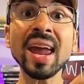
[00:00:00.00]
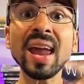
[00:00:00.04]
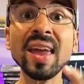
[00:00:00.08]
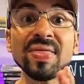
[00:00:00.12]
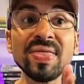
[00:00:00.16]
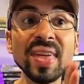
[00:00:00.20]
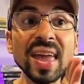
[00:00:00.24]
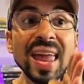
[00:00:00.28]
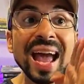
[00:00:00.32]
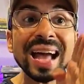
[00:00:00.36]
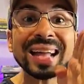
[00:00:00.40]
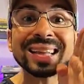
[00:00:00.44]

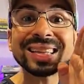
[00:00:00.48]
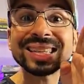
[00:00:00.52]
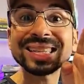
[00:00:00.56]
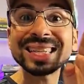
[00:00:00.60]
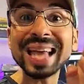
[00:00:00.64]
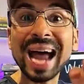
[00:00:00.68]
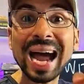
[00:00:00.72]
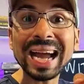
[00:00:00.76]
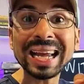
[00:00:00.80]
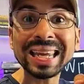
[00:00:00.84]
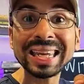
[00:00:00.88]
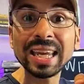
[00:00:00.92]
And they
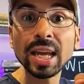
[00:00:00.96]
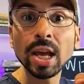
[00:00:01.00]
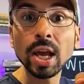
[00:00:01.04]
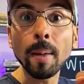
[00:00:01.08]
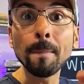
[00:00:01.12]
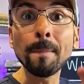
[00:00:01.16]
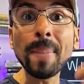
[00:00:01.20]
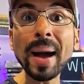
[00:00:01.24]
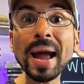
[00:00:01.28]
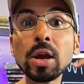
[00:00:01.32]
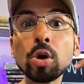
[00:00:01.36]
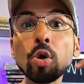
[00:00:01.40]
attack
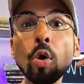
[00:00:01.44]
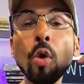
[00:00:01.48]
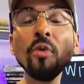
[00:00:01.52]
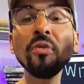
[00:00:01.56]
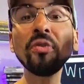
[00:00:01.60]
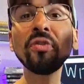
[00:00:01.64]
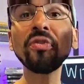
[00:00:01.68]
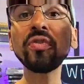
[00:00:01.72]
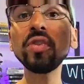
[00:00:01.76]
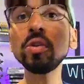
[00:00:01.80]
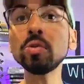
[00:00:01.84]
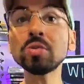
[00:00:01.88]
by
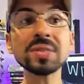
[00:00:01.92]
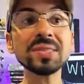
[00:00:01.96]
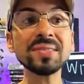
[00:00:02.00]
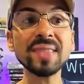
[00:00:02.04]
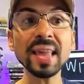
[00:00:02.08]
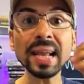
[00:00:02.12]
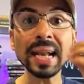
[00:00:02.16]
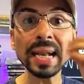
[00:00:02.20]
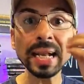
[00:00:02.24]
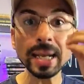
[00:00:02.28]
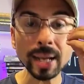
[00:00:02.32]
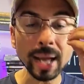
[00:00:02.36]
confuse.
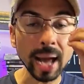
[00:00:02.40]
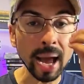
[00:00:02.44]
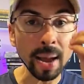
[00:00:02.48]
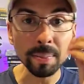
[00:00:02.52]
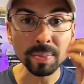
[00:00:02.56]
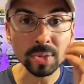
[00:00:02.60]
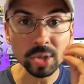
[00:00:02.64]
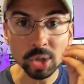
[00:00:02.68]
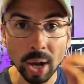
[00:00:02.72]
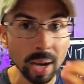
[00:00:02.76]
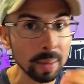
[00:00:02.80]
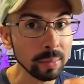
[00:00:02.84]

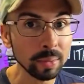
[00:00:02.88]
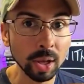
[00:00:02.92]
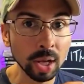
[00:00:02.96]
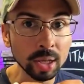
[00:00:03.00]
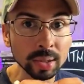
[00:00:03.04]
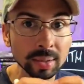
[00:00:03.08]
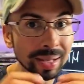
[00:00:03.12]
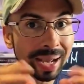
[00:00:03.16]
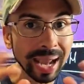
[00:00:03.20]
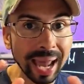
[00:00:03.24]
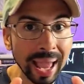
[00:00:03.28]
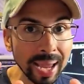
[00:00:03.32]
I'm
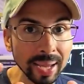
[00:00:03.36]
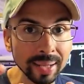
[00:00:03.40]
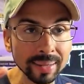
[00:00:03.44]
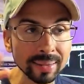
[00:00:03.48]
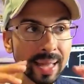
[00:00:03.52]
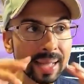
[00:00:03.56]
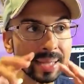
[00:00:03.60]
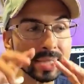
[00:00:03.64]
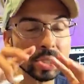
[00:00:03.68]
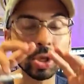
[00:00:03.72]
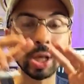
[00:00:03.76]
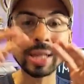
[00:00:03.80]
not lying,
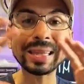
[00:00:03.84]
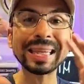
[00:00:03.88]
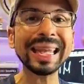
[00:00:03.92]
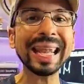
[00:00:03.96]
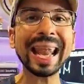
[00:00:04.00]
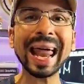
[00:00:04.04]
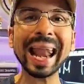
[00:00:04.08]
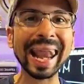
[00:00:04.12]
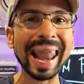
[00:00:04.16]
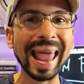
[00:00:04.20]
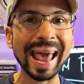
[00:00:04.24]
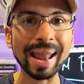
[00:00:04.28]
that's not
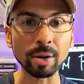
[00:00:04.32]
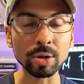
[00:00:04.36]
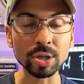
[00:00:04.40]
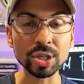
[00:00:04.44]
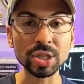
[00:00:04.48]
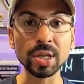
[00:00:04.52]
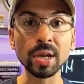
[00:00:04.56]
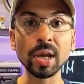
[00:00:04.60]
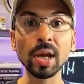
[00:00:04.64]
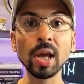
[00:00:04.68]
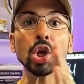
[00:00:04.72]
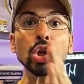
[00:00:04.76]
an
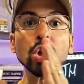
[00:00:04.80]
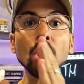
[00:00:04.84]
analogy.